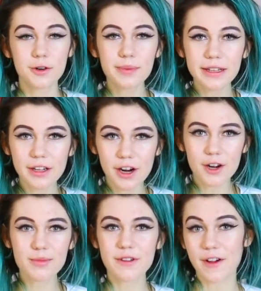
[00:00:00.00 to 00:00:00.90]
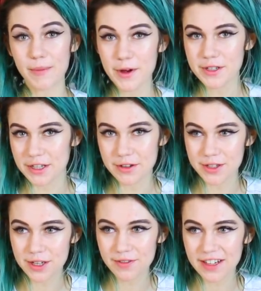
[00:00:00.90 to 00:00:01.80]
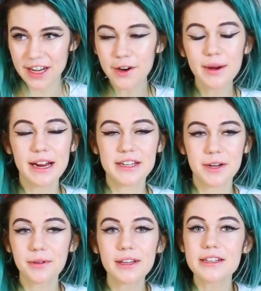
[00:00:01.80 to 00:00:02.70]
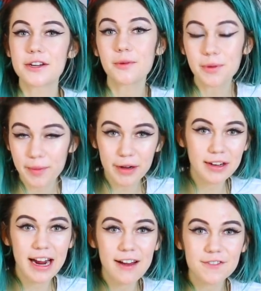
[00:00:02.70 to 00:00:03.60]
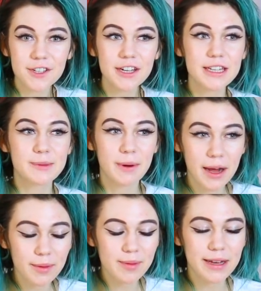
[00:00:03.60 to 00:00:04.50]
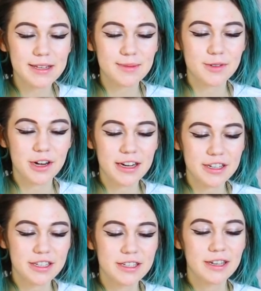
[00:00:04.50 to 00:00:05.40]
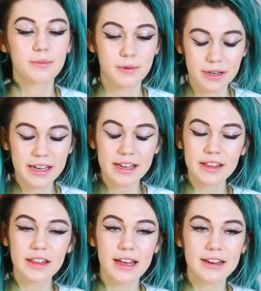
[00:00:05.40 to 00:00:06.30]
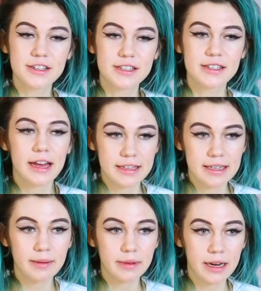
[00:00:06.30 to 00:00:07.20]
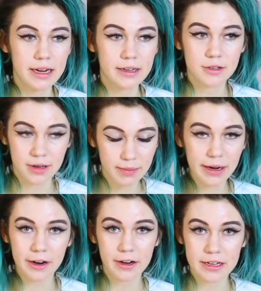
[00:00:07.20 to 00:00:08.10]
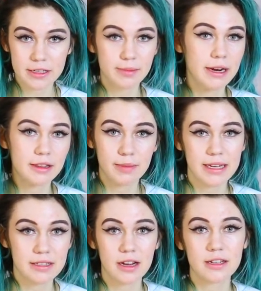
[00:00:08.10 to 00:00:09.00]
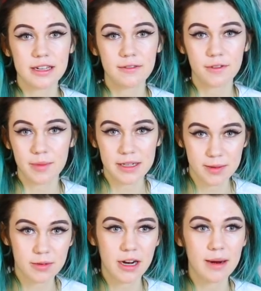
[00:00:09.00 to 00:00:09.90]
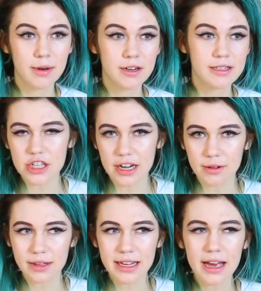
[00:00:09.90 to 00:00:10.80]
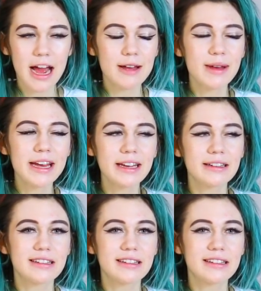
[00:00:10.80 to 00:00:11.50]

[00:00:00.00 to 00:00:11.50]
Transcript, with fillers: don't be alarmed if I post a YouTube video and I totally don't promote it after. It's probably because I'm trying to just breathe, and just accept that I tried my hardest to put out the best content for my subscribers. Genuinely, I make